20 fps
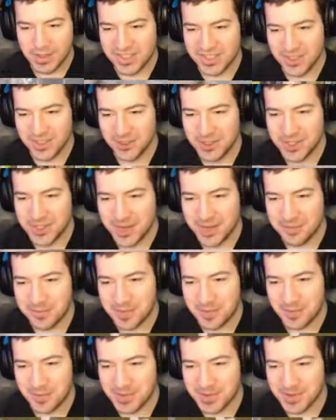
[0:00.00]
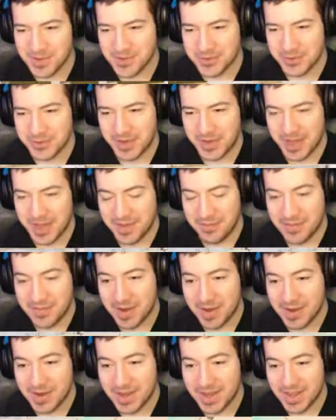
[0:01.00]
It's the only gun people use. When I'm
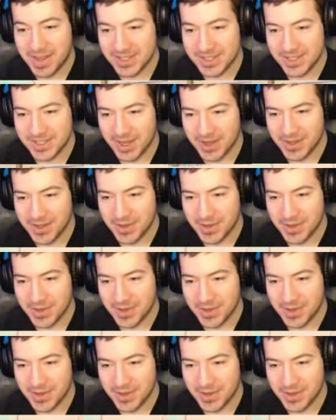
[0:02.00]
done getting this gun